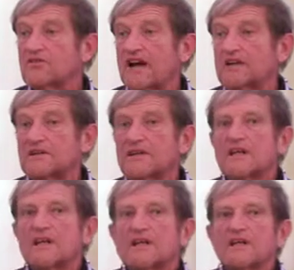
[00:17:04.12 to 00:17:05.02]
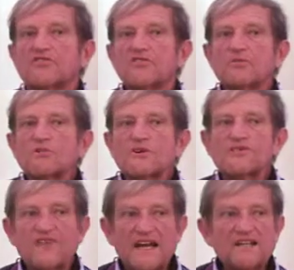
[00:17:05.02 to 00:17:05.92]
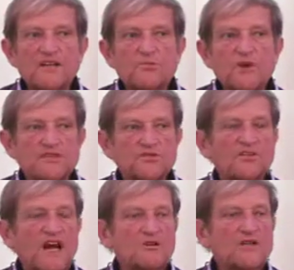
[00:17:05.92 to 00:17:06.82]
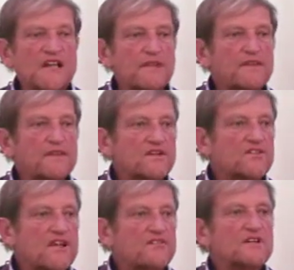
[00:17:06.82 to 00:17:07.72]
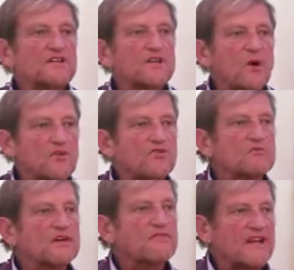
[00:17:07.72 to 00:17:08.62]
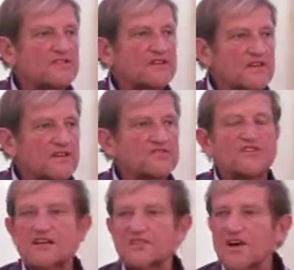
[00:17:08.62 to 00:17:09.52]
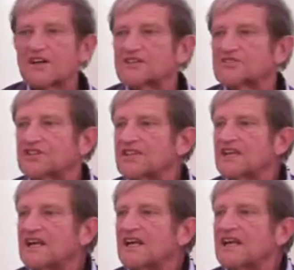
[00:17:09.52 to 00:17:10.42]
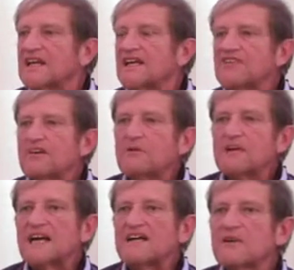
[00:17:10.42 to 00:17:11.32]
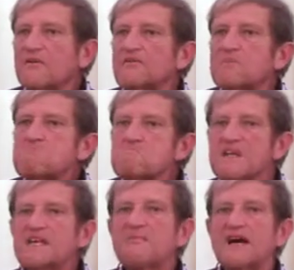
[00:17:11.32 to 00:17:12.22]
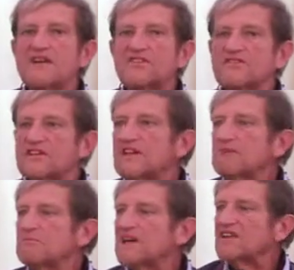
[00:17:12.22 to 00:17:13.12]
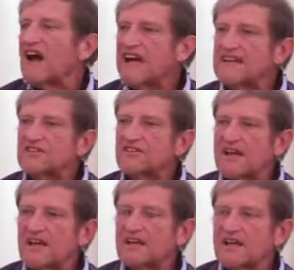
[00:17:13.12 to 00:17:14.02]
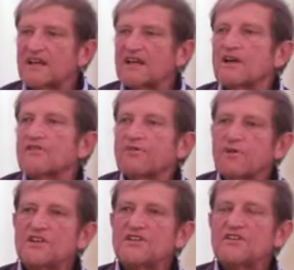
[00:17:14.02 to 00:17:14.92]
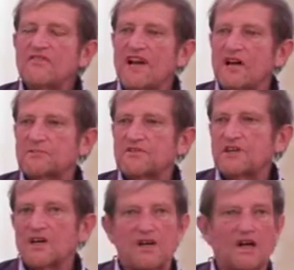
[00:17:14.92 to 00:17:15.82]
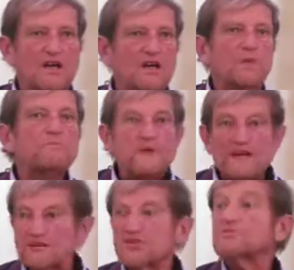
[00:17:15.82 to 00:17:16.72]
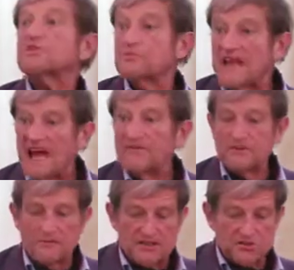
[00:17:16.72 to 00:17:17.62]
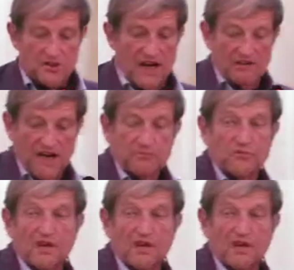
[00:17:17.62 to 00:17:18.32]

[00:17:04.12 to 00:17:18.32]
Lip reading: down. So what we find in Mohen Jo Daro, and I think it's definitely also reflected in the technology, is a kind of minimalistic but high-tech, fully developed appearance which we have in Mohen Jo Daro up to